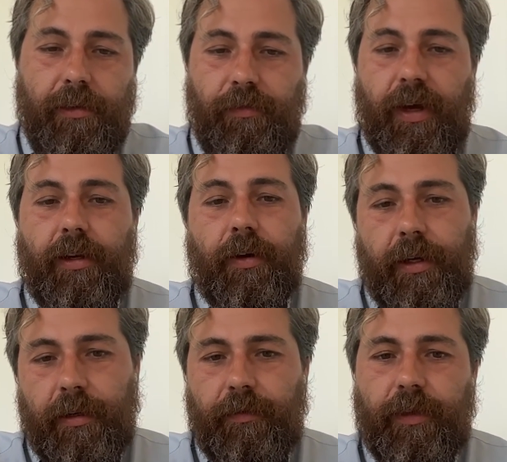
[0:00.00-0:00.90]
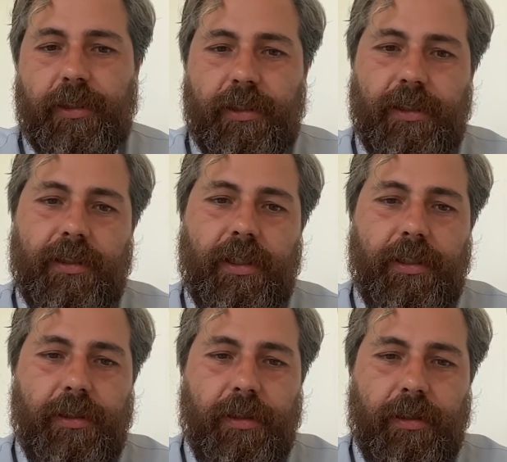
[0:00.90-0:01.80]
to find greater efficiencies
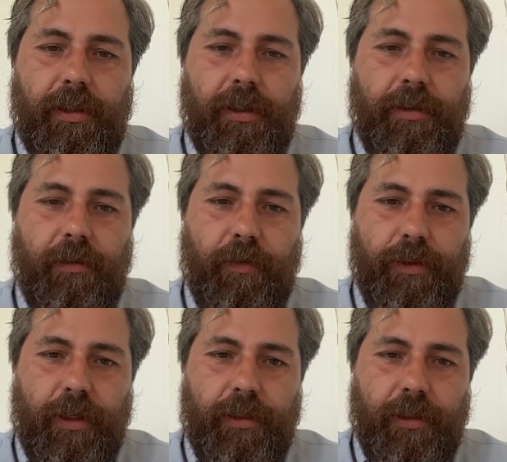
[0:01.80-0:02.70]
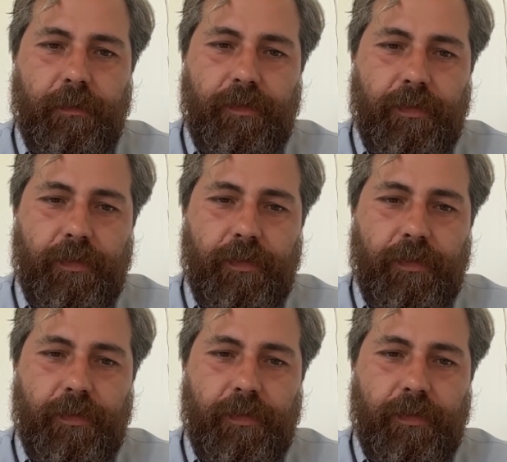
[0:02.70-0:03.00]
in your in your infrastructure